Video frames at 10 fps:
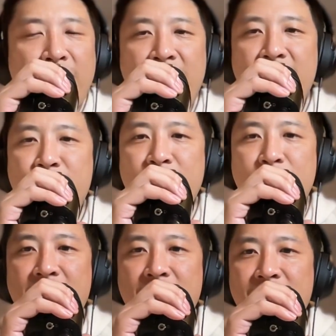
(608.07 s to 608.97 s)
I agree,
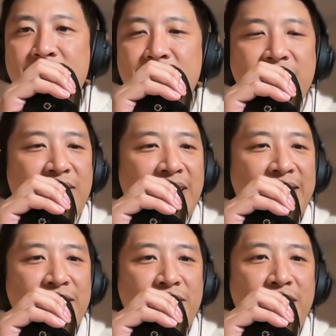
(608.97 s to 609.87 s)
man. Let's get
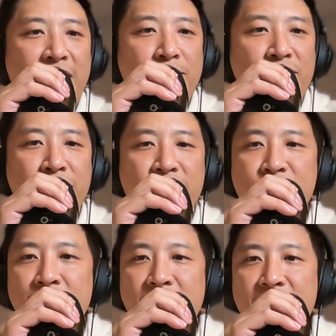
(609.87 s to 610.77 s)
into the episode.
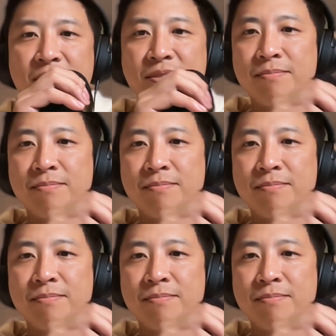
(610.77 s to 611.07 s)
Enjoy, guys.